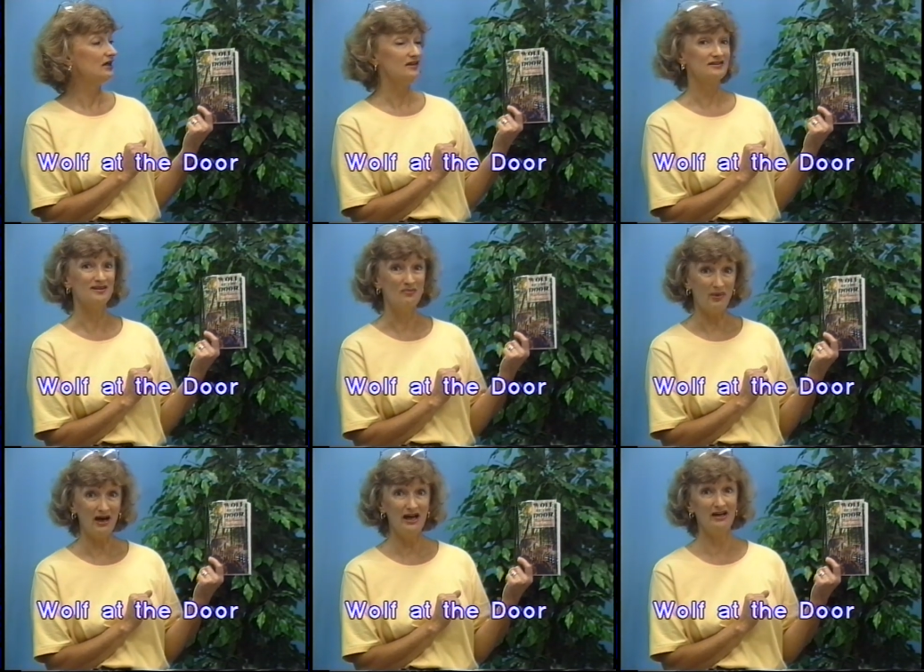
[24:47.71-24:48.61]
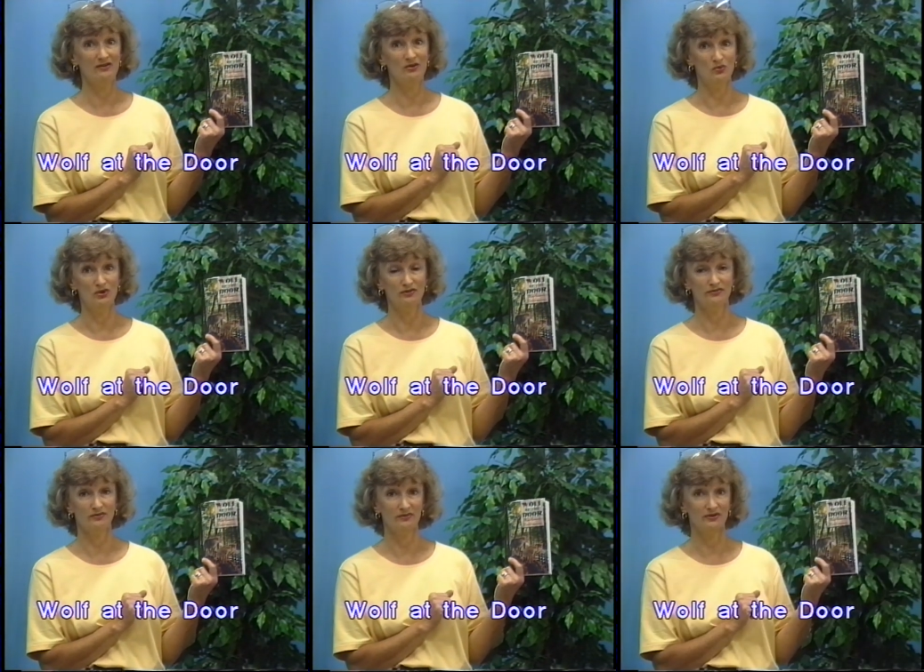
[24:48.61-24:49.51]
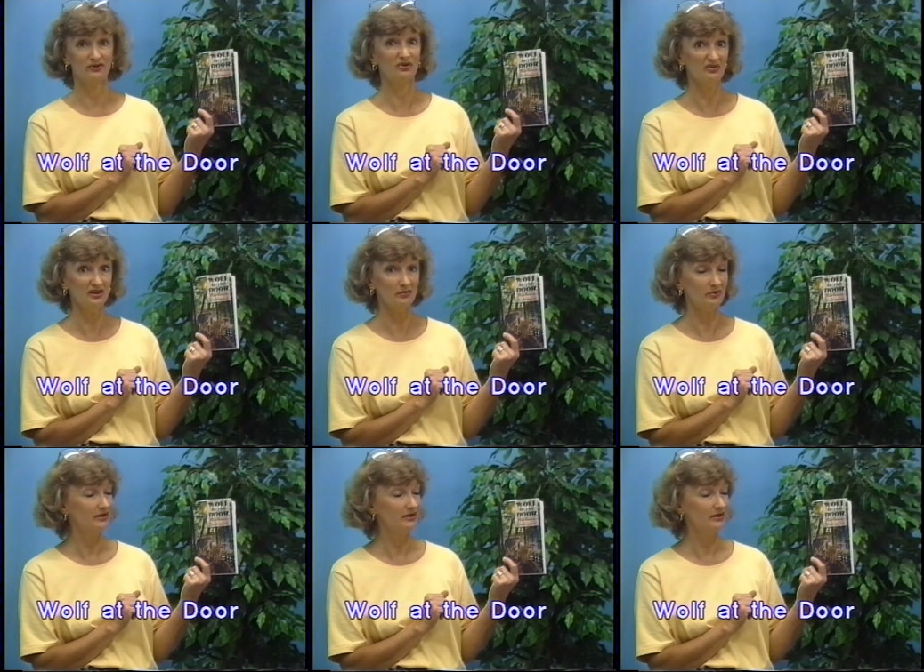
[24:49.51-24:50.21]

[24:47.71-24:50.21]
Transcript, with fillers: is to buy the wolf from the creep